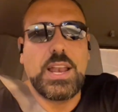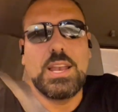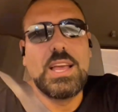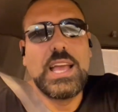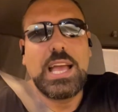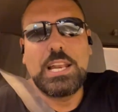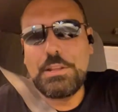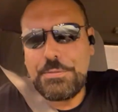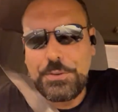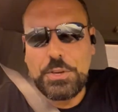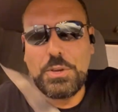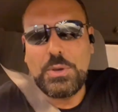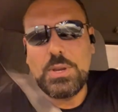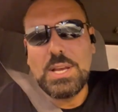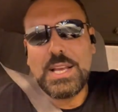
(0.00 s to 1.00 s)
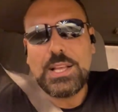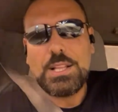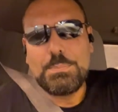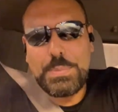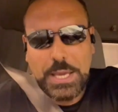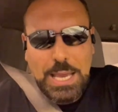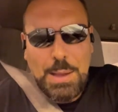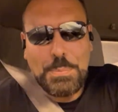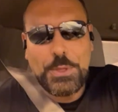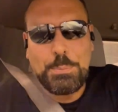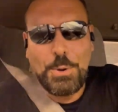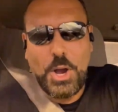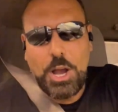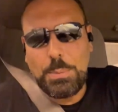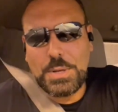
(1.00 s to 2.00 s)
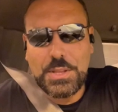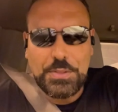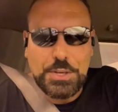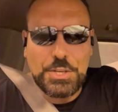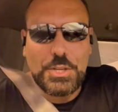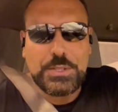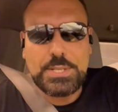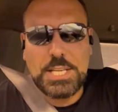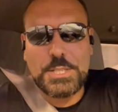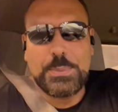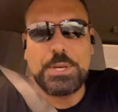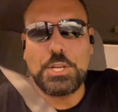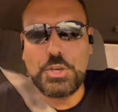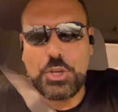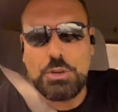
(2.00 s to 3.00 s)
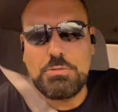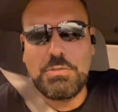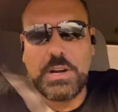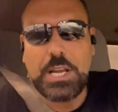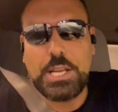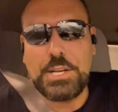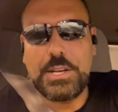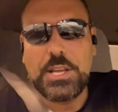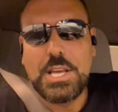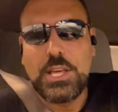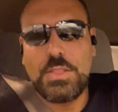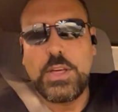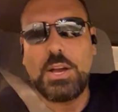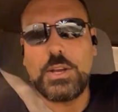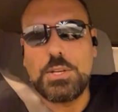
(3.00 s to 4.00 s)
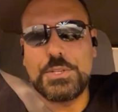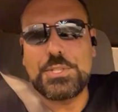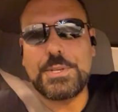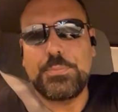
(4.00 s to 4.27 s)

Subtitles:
And if you pick up the Bible in the New Testament and you read those